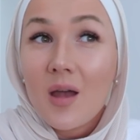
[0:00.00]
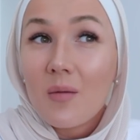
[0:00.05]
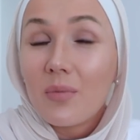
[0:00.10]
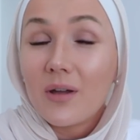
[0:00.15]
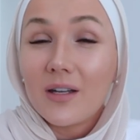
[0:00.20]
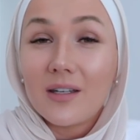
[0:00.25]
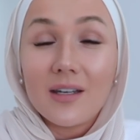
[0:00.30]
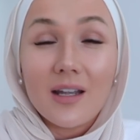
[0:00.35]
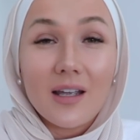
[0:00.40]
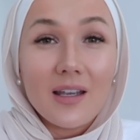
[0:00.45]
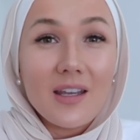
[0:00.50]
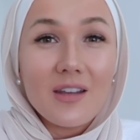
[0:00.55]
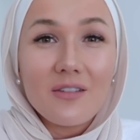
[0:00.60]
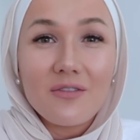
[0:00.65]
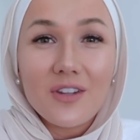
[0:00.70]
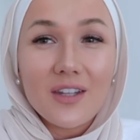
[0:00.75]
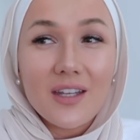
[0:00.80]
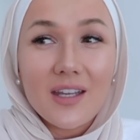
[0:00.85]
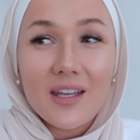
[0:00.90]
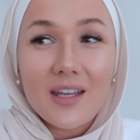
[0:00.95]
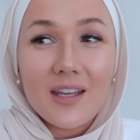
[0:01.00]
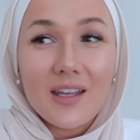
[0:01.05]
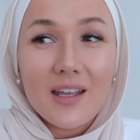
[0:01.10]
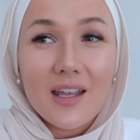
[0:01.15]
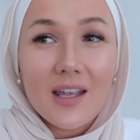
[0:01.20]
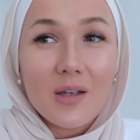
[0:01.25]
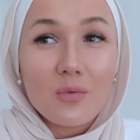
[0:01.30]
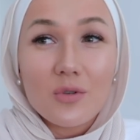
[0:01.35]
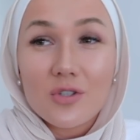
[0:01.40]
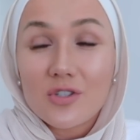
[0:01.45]
But naively,
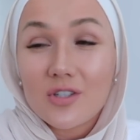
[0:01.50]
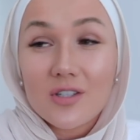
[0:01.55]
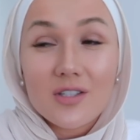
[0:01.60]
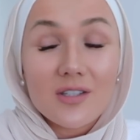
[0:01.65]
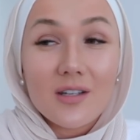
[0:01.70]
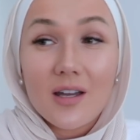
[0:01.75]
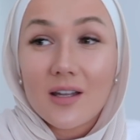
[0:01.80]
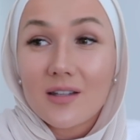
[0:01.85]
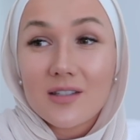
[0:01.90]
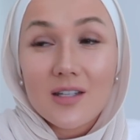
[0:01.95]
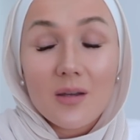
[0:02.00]
it was just not